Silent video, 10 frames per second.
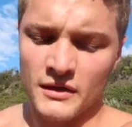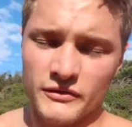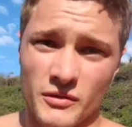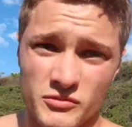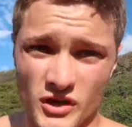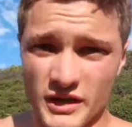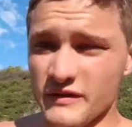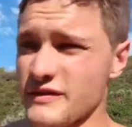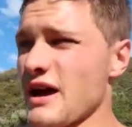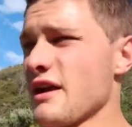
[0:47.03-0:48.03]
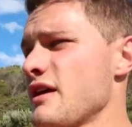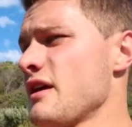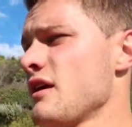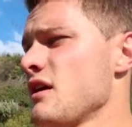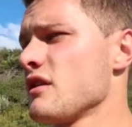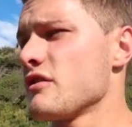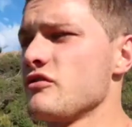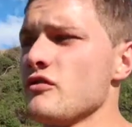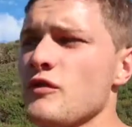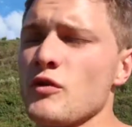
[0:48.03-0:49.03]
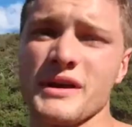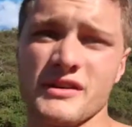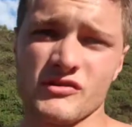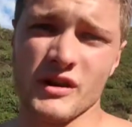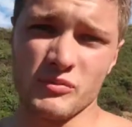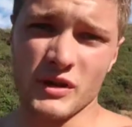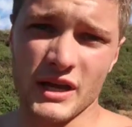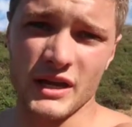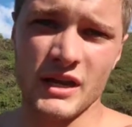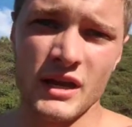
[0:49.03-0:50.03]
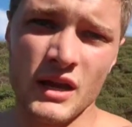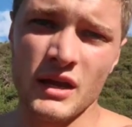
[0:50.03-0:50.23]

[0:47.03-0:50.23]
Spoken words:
So I'm trying this out. This new 4-week shred plan